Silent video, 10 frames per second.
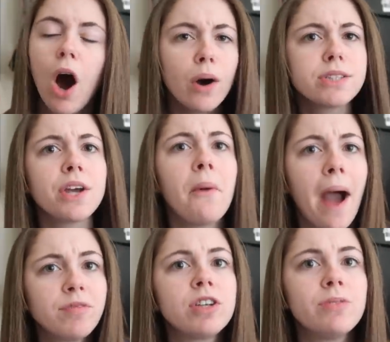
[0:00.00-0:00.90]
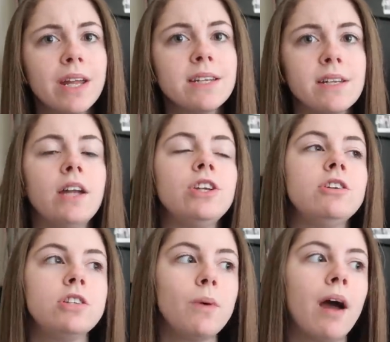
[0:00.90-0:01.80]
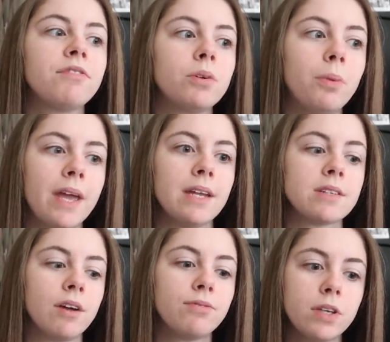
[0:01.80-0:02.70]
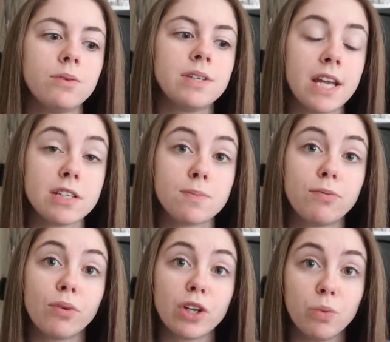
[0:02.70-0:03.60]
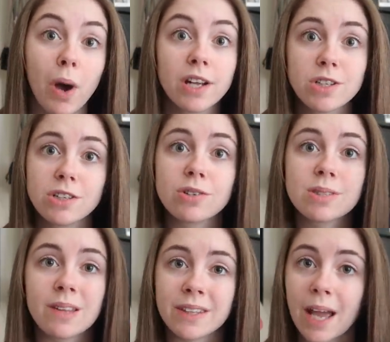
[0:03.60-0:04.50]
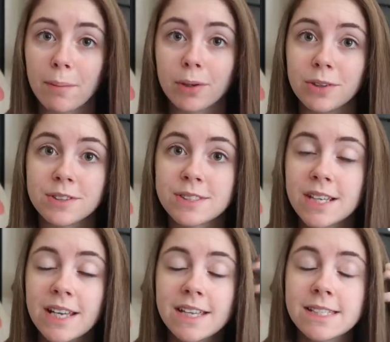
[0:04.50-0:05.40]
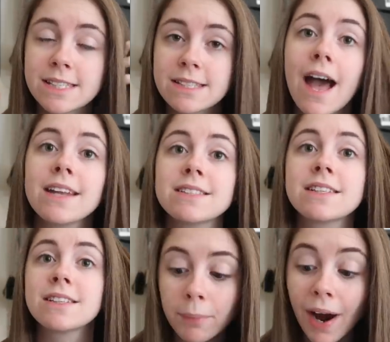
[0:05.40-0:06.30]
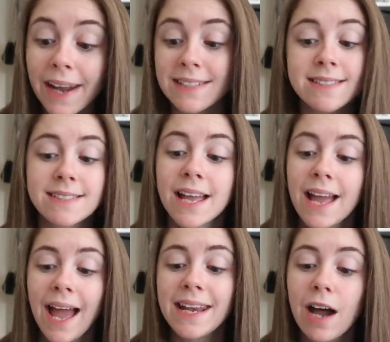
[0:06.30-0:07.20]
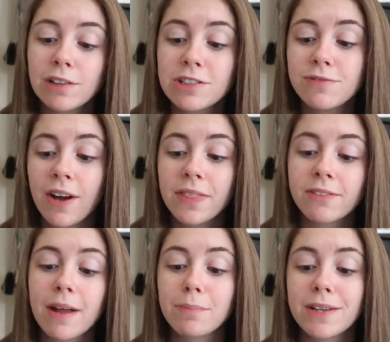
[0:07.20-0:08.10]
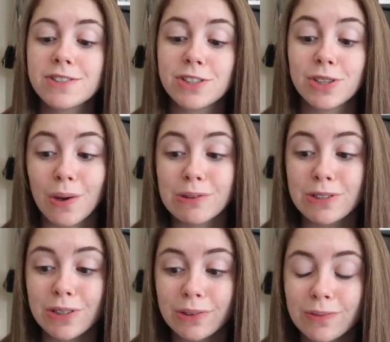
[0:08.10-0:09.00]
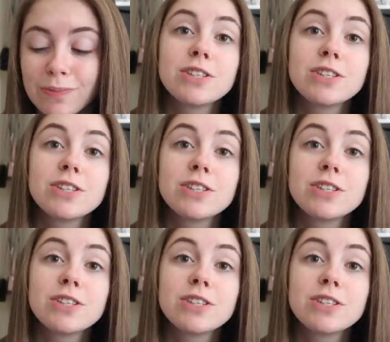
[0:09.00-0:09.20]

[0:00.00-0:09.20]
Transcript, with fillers: Also, after you get it done, you do have to wait a few days before you wash it. Just let the chemicals set. Price and how did you find the right place to go to?